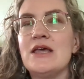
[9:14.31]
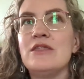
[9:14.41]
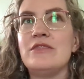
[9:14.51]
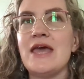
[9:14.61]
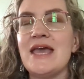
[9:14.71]

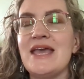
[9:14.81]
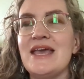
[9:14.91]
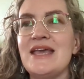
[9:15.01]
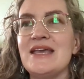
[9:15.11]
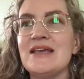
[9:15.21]

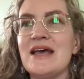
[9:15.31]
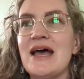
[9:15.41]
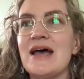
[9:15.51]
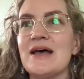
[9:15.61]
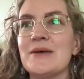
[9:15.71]
They
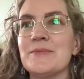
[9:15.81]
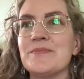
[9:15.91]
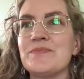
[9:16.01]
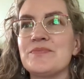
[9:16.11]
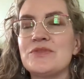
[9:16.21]

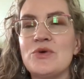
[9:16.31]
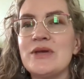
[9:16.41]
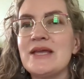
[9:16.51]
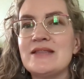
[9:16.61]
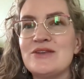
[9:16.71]
um,
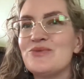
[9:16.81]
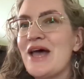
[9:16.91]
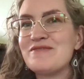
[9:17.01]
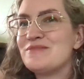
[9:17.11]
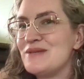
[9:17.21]
don't get don't
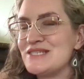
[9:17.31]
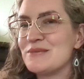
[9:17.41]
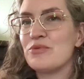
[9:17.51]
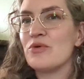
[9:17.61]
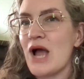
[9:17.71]
have to be
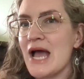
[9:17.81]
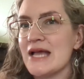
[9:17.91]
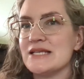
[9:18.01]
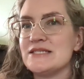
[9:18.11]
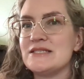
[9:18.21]

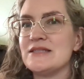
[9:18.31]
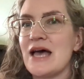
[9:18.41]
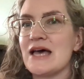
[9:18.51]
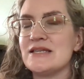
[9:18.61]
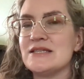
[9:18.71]
surprised
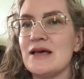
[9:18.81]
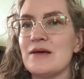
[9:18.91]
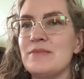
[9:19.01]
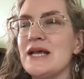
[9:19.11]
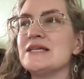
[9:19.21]
that
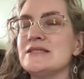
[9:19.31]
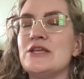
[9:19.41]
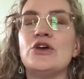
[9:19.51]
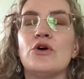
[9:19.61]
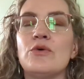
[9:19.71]
uh, because they
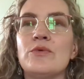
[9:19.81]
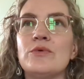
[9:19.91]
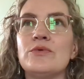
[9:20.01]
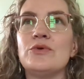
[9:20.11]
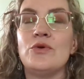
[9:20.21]
know
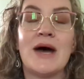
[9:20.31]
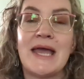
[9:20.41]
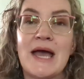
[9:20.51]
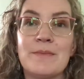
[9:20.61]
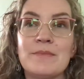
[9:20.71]
who I
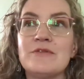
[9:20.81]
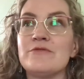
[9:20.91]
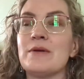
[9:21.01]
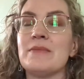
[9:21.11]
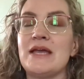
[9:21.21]
am
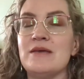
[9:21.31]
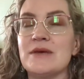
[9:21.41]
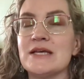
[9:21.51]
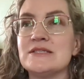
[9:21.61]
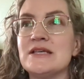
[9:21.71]
from my
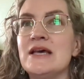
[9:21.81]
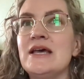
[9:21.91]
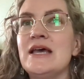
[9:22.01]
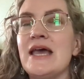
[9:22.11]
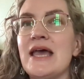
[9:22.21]
emails.
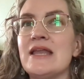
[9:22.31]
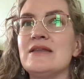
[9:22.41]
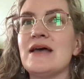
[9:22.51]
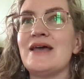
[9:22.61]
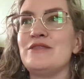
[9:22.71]

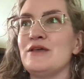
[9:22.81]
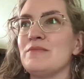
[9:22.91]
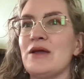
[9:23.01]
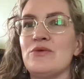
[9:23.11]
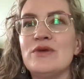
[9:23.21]
And I think
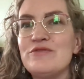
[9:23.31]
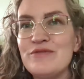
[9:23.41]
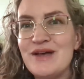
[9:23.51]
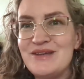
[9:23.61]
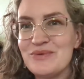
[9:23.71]
my
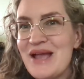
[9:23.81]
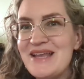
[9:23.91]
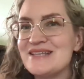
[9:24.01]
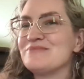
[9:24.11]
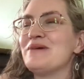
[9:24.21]
refund
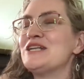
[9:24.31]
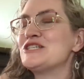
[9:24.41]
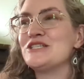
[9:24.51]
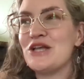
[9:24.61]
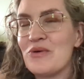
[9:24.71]
rate is
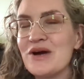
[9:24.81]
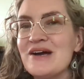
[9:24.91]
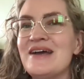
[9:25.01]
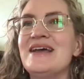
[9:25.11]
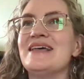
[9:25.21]
much
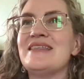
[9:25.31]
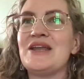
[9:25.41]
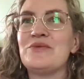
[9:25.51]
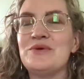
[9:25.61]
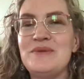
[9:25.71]
lower than
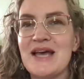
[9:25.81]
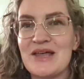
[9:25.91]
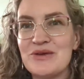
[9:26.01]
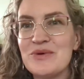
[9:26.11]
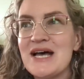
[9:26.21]
it would be
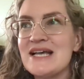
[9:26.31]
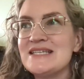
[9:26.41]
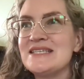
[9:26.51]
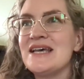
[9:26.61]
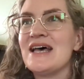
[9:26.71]

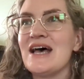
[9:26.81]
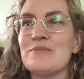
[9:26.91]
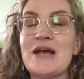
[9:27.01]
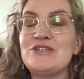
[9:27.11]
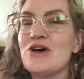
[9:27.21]
otherwise.
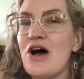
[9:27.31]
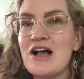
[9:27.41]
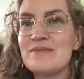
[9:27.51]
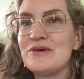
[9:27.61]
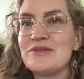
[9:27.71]
Um, I
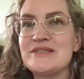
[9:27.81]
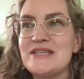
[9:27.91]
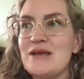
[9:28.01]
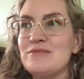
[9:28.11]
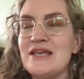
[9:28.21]
talk about the
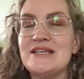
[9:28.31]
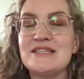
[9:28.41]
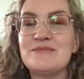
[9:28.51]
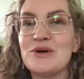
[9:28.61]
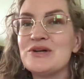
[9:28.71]
same things
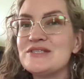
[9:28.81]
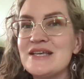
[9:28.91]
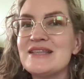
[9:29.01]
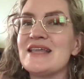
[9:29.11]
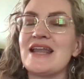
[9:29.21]
in
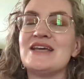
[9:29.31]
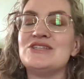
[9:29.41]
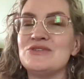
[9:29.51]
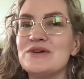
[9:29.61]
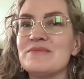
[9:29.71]
person that I
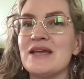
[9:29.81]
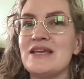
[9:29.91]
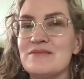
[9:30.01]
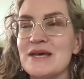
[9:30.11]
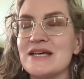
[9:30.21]
do in my
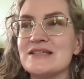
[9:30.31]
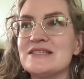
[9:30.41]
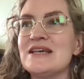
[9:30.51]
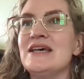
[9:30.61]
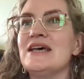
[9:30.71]

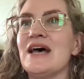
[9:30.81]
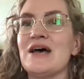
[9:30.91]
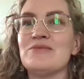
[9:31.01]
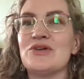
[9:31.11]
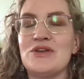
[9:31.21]
emails,
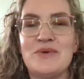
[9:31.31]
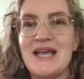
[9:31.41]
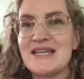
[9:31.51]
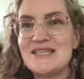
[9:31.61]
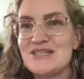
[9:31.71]
um, only we
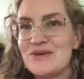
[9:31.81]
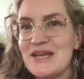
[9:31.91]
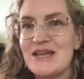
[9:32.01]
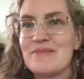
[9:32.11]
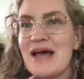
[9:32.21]
get to do it
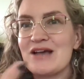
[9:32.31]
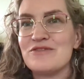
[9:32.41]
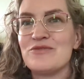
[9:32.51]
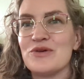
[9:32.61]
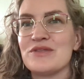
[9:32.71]
in a back
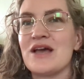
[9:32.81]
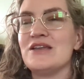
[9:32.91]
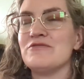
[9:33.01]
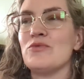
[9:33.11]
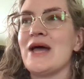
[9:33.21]
and forth
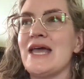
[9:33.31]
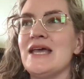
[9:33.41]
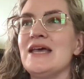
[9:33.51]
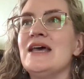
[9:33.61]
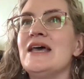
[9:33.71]
kind of way.